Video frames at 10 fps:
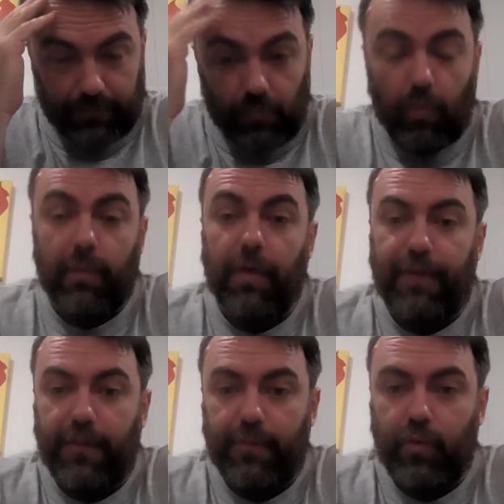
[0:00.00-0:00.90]
One of my
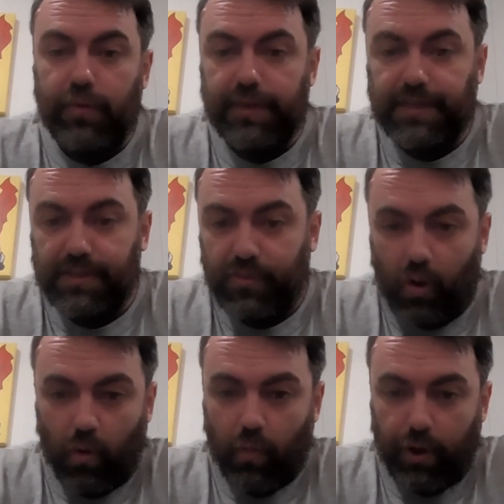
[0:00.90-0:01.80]
favorite movies in the
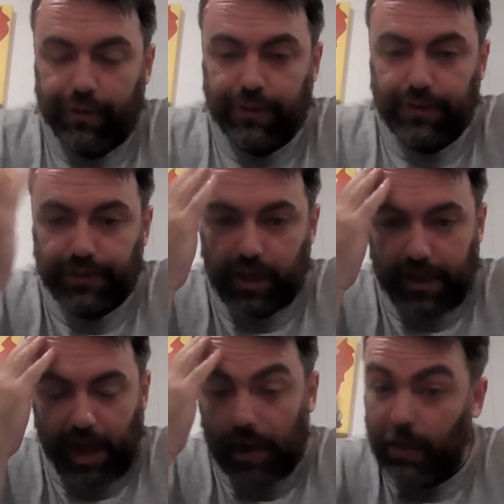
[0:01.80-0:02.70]
whole world is
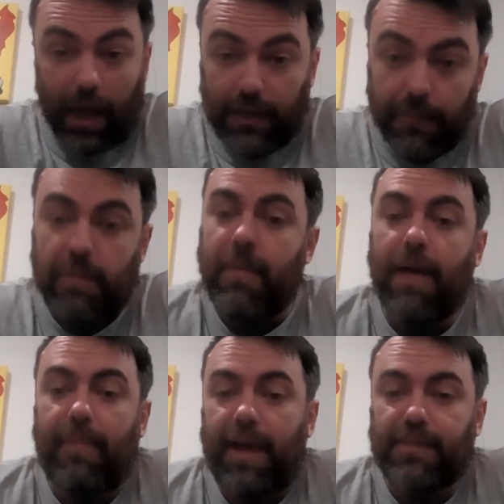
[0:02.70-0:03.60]
I love the
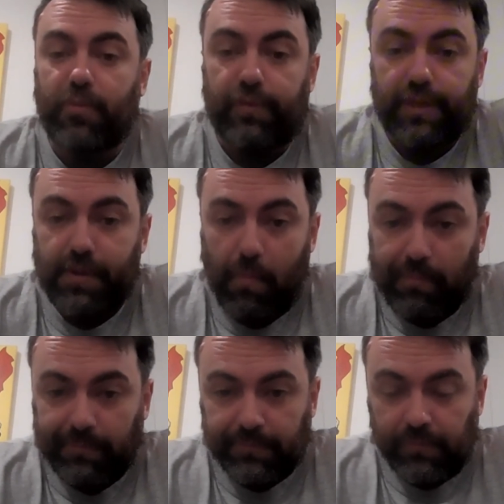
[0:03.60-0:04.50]
Mad Max movies,
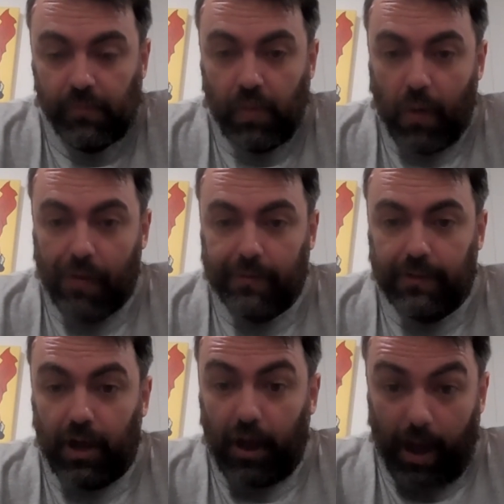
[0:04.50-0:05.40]

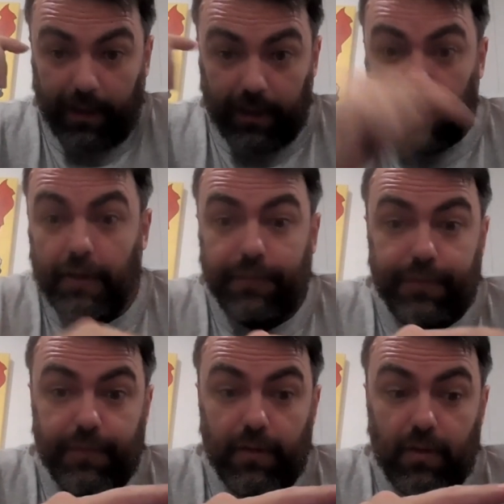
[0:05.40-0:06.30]
and I
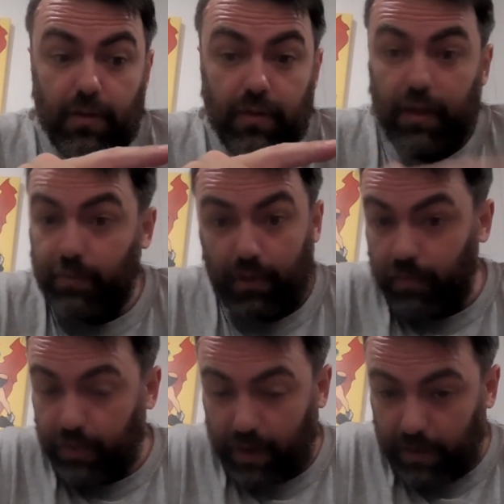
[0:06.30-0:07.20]
love
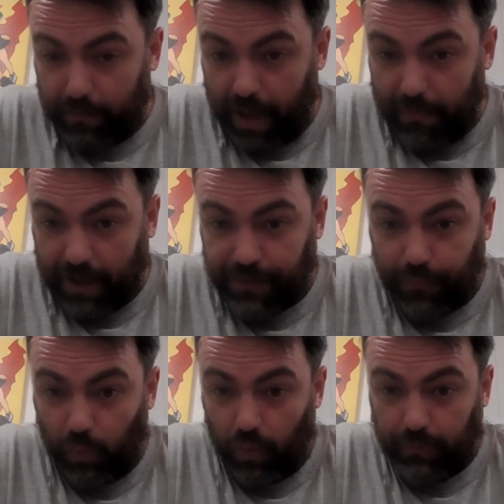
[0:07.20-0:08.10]
the Mad Max
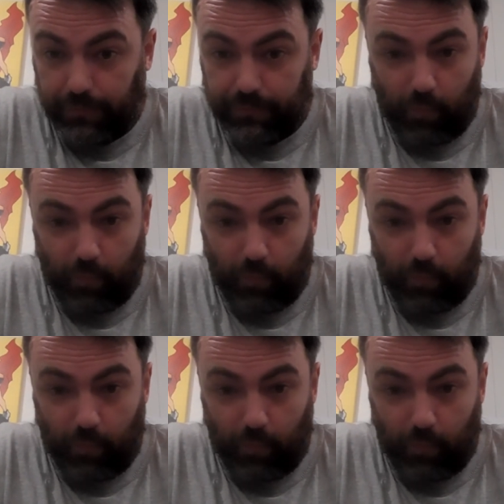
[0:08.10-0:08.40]
4,